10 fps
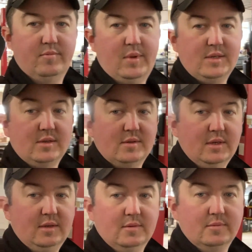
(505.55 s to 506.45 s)

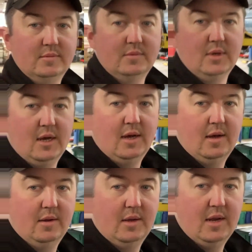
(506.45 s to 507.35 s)
basically
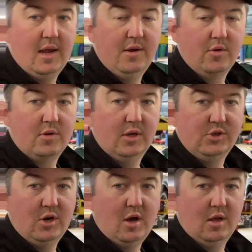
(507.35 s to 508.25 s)
it had no clutch
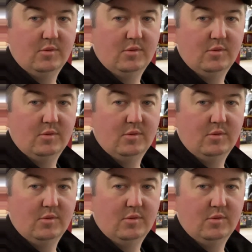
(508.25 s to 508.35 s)
at all.